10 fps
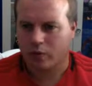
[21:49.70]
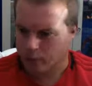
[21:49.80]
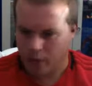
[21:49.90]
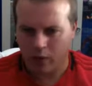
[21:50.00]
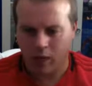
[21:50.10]

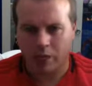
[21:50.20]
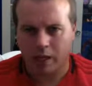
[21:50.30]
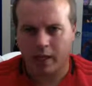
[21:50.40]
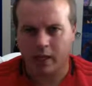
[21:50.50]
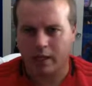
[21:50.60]
Now you're
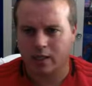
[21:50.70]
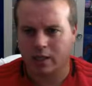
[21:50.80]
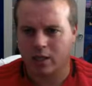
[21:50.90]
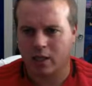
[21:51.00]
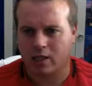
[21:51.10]
playing against
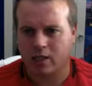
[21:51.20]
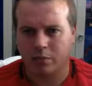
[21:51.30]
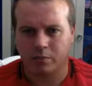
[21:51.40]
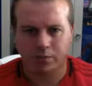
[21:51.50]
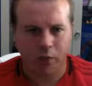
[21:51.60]
Chelsea.
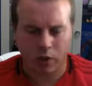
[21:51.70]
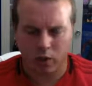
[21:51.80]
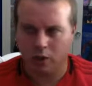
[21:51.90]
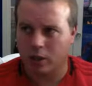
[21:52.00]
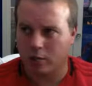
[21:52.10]
I
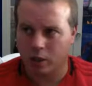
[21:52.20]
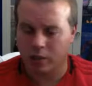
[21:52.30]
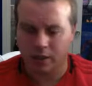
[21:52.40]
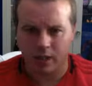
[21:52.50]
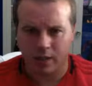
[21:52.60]
don't think Pogba
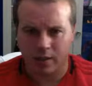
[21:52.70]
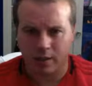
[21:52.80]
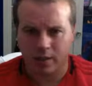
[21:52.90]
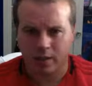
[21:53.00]
started.